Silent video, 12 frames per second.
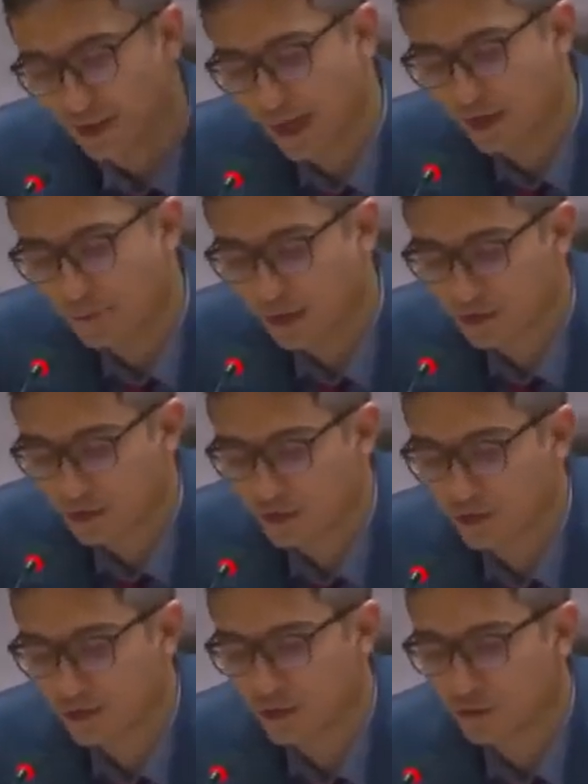I am here
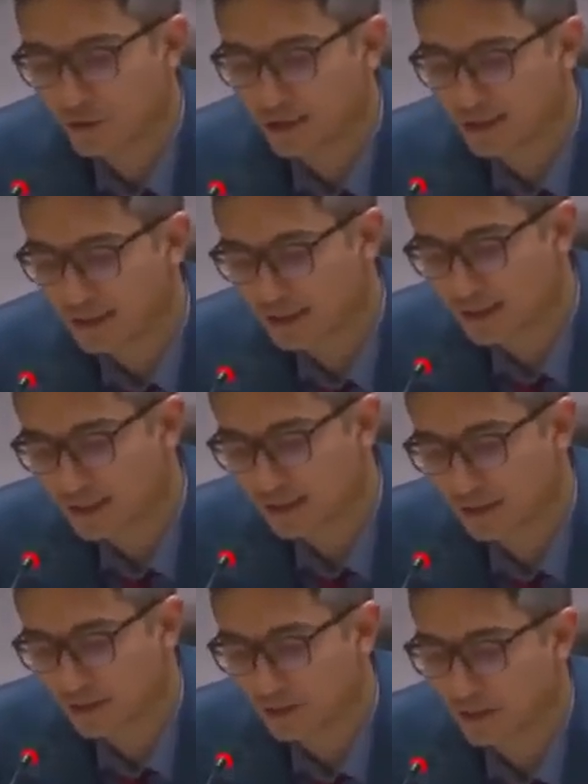too as a U.S.
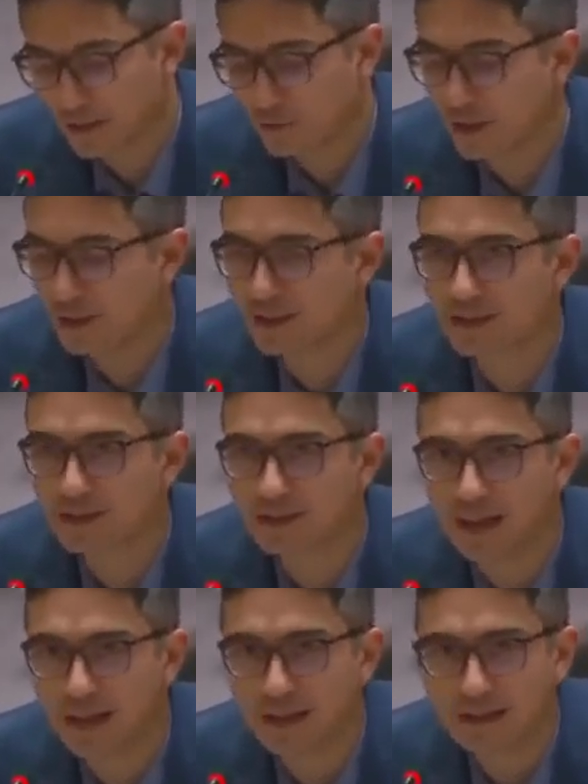citizen who has witnessed
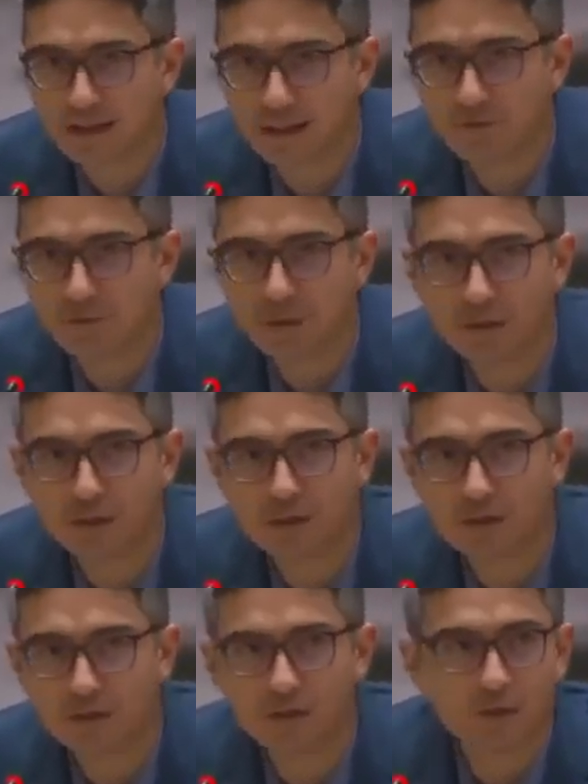tens of
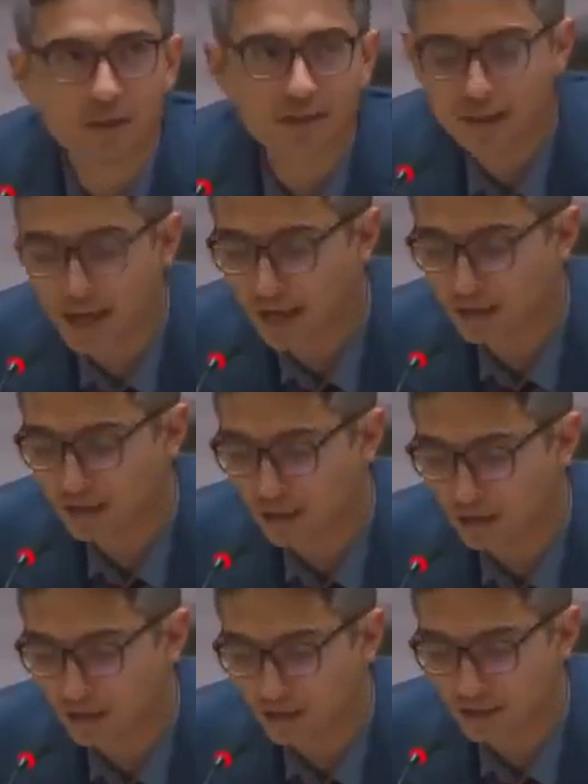billions of U.S. tax
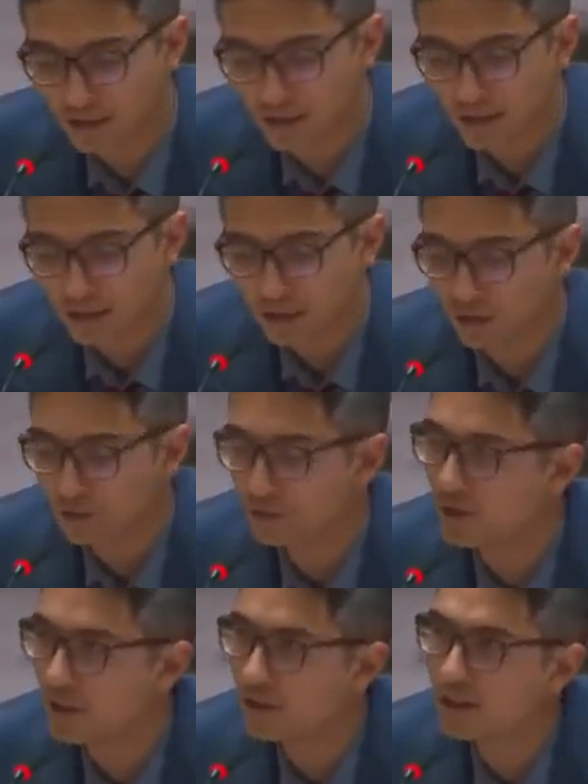dollars go to
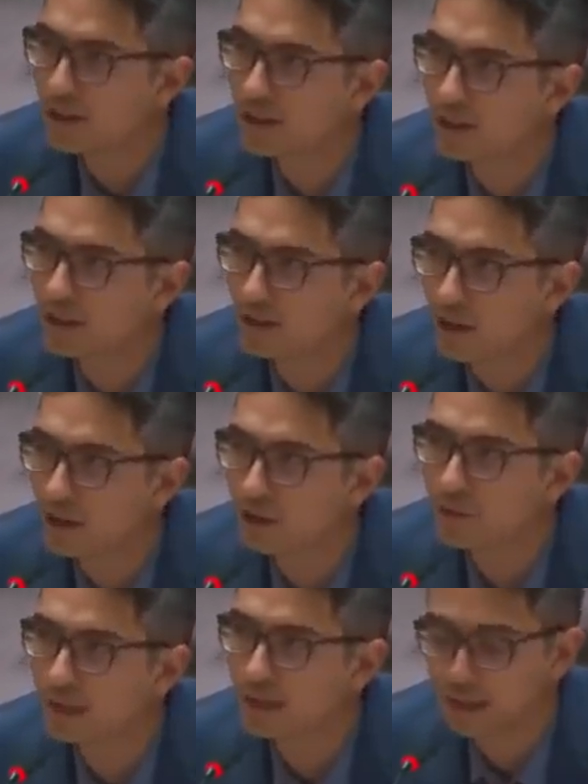funding and
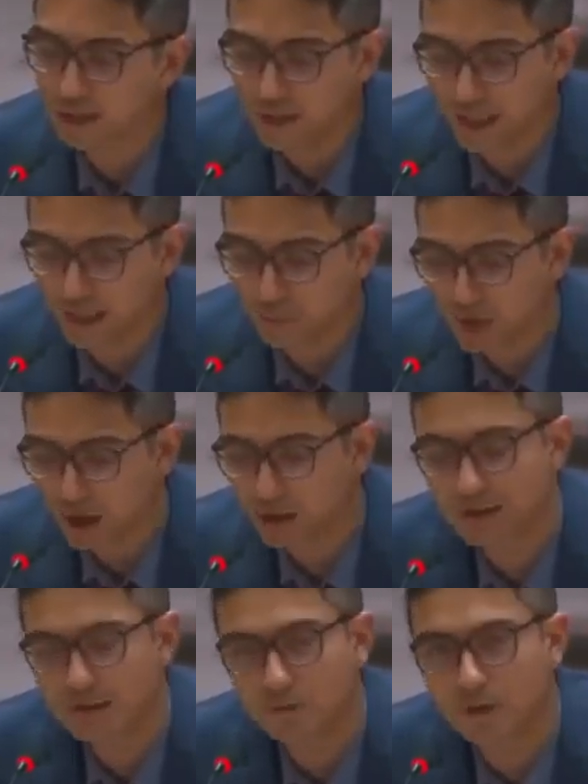arming a
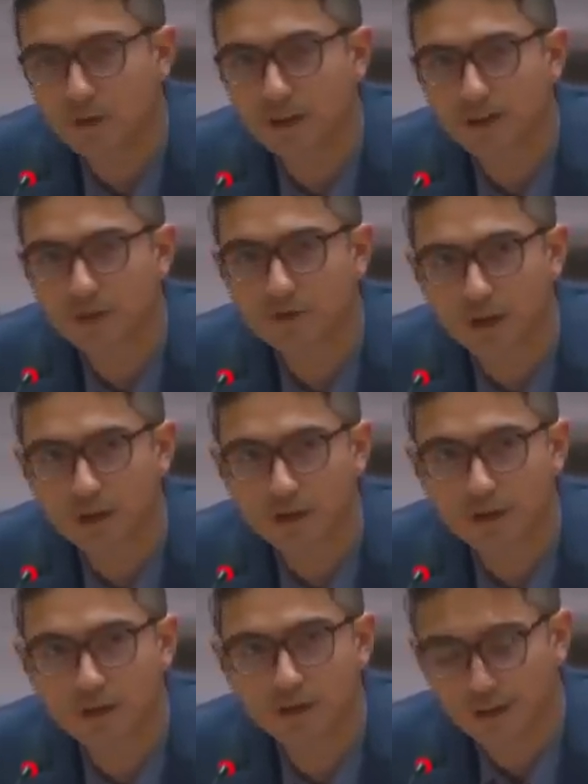proxy war against
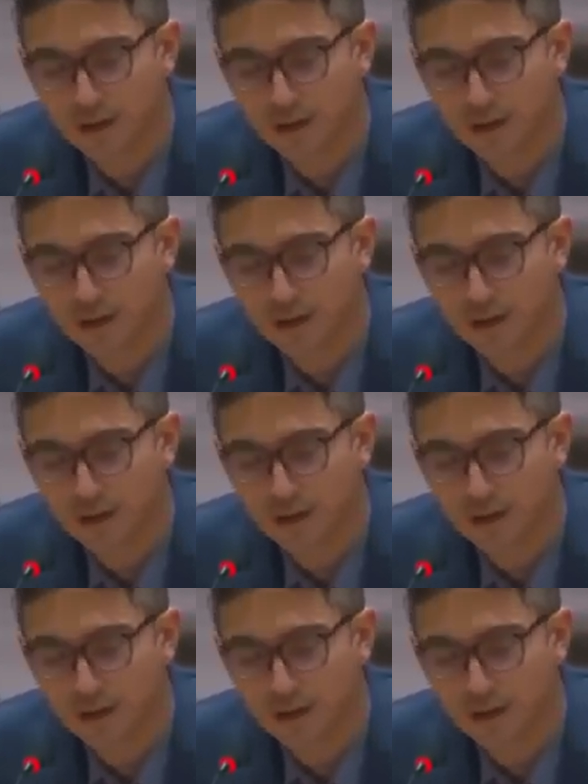Russia,